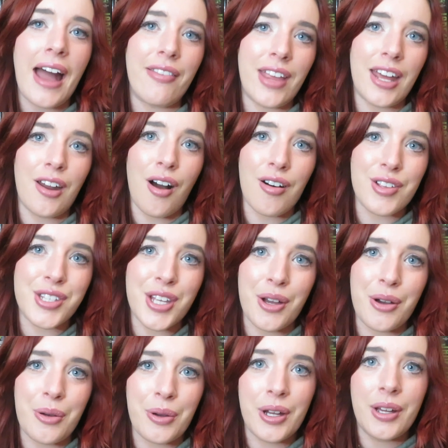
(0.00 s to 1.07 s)
and then
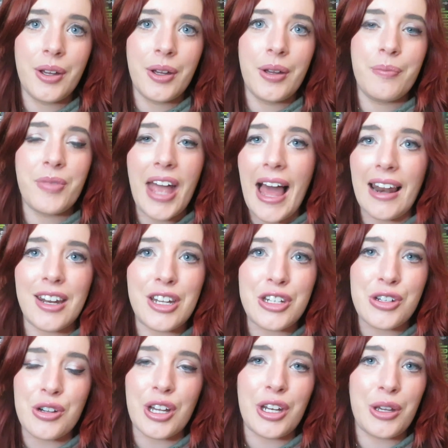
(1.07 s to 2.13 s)
also Helena
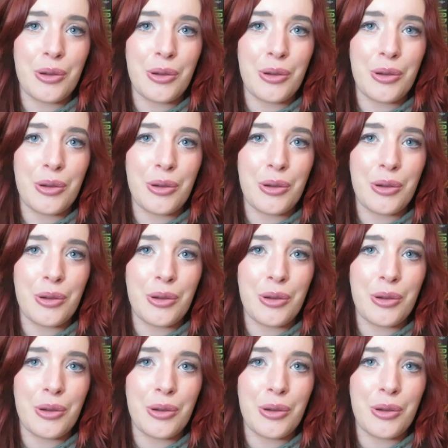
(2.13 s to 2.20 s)
Duggan,